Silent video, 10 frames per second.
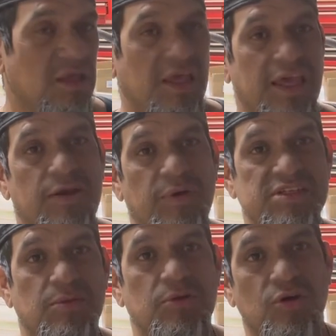
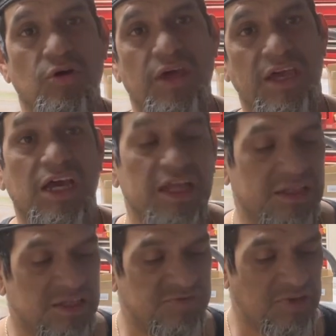Anyways, I'm gonna go ahead and
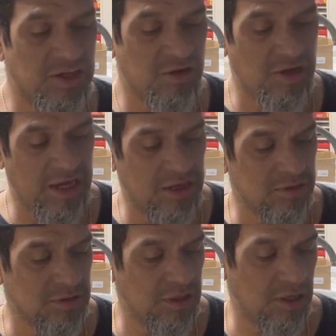cut this video
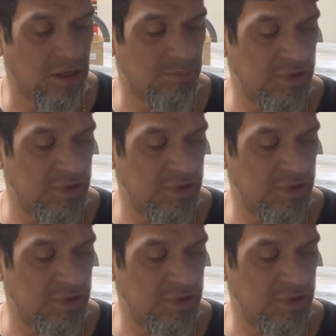out.